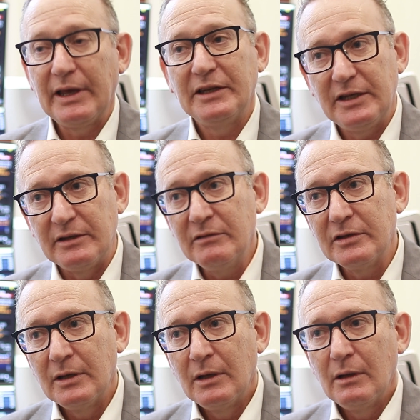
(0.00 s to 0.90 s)
They
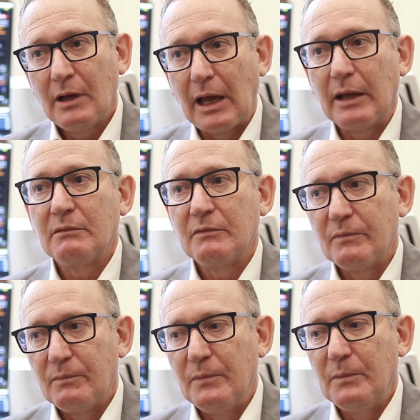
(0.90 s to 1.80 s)
didn't,
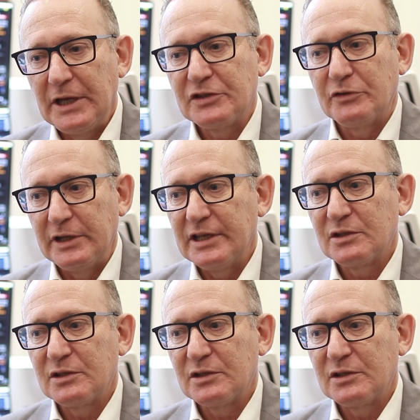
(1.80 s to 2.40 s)
and history